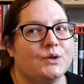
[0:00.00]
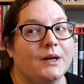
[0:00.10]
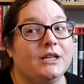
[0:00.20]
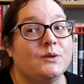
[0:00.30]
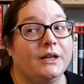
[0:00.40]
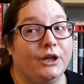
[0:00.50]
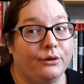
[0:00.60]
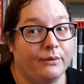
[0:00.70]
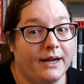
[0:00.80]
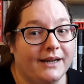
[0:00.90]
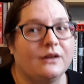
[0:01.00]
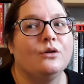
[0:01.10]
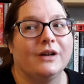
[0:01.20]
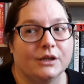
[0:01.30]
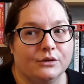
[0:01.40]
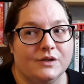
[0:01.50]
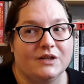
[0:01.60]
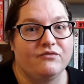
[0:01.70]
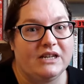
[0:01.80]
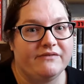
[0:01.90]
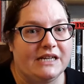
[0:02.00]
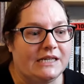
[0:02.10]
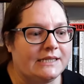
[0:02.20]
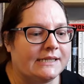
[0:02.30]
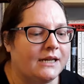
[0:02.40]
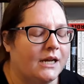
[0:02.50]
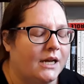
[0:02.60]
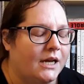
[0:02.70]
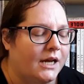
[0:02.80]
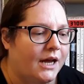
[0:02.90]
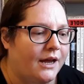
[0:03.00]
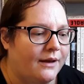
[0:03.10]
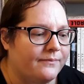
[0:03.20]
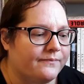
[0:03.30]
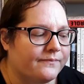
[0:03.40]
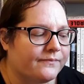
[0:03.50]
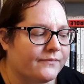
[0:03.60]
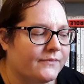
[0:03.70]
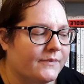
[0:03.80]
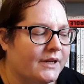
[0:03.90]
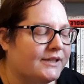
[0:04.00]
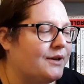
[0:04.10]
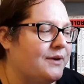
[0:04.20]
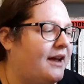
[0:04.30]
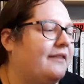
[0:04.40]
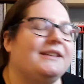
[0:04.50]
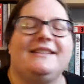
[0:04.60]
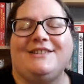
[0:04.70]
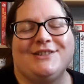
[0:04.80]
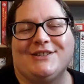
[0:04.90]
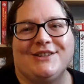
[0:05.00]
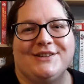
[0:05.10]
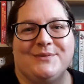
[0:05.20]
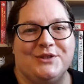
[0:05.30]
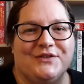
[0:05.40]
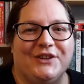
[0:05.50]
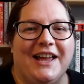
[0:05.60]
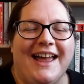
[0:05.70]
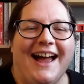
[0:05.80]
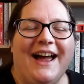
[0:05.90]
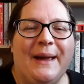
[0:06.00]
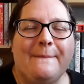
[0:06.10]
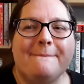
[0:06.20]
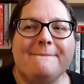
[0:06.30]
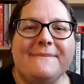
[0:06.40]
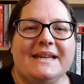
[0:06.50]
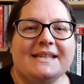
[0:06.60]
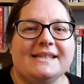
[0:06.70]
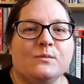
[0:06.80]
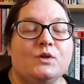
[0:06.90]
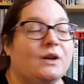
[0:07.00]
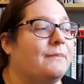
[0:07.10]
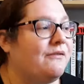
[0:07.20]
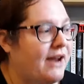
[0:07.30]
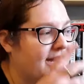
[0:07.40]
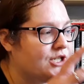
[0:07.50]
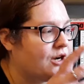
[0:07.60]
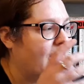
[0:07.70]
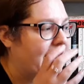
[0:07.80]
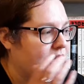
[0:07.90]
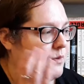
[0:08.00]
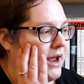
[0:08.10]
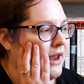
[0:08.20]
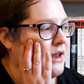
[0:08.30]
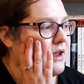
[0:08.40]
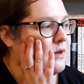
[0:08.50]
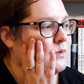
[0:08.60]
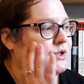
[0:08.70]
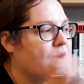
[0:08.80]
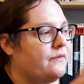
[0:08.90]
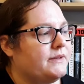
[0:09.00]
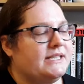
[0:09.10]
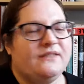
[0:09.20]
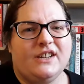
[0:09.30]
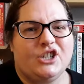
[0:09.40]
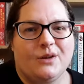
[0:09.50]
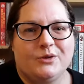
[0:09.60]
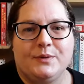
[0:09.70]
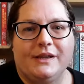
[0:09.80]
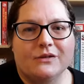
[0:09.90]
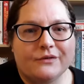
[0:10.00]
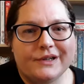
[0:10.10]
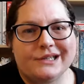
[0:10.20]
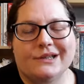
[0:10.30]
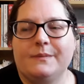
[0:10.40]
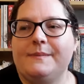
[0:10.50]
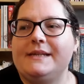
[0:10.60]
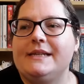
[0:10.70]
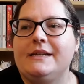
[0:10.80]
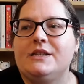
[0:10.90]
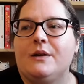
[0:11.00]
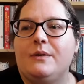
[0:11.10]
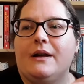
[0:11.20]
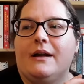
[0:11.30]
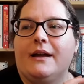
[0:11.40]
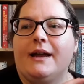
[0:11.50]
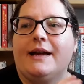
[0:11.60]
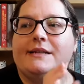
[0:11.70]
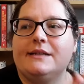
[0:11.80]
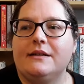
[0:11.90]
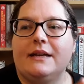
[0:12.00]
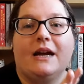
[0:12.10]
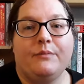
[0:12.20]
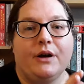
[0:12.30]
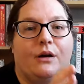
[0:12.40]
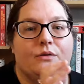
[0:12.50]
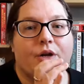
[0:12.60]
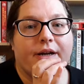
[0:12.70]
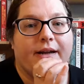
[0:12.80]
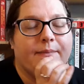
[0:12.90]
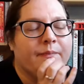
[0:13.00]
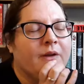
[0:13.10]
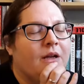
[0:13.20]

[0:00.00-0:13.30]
2023, not including rereads. Um, so yeah, this is just wonderful. Um, this was on my radar anyway. It was on the TV show Between the Covers on the BBC, so I had a library hold on it,